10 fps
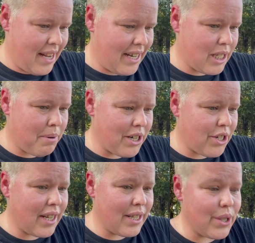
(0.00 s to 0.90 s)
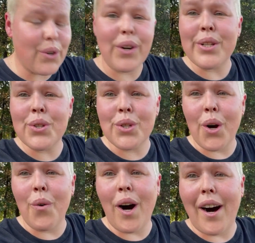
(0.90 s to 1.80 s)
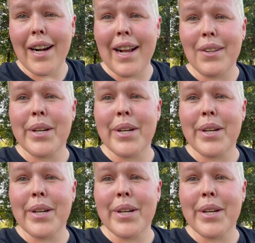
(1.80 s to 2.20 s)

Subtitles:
and especially considering it's so hot out